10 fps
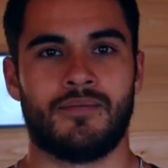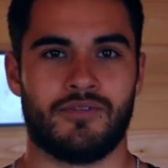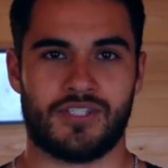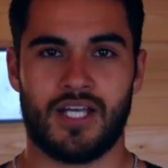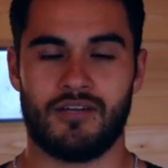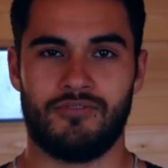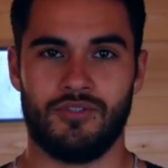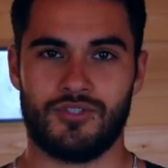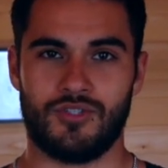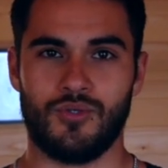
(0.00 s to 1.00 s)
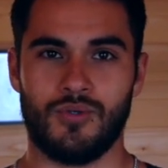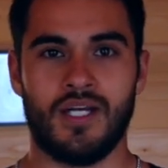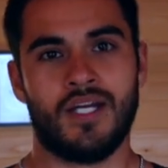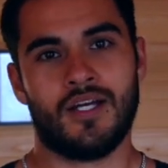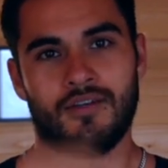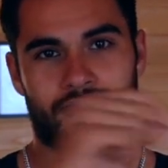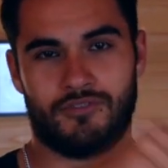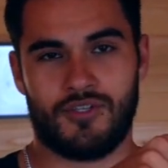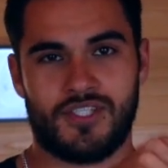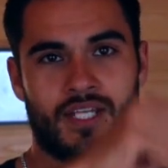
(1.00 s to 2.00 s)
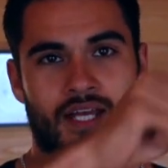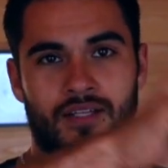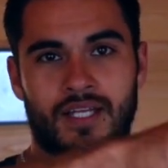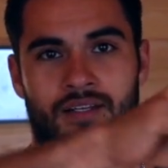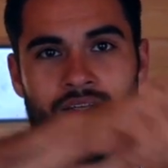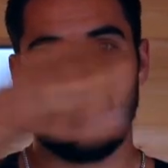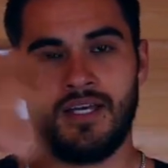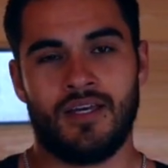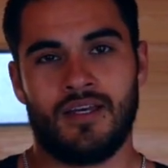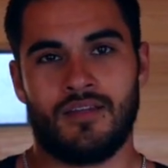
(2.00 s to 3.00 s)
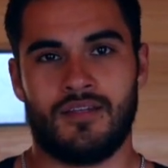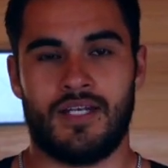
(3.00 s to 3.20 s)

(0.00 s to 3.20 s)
I was careful to first nail in the